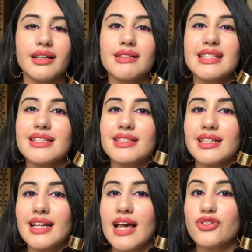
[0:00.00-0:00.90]
since
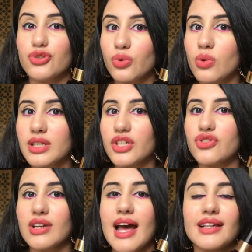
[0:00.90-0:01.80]
it has rose
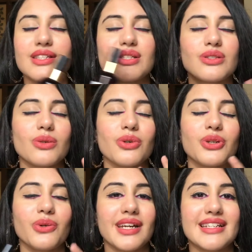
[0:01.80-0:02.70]
extracts, so
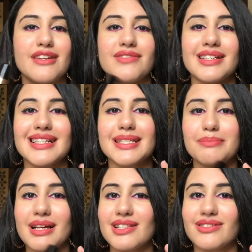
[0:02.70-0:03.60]
you know it definitely
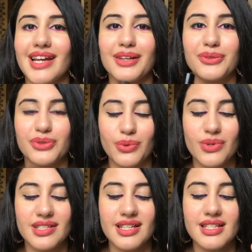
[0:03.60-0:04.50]
smells like
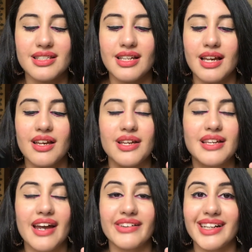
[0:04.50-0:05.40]
roses.
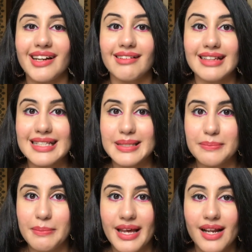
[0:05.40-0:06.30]
I really like the
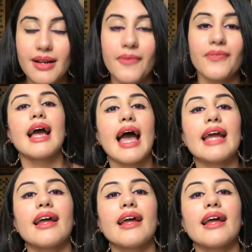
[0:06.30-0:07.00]
smell. And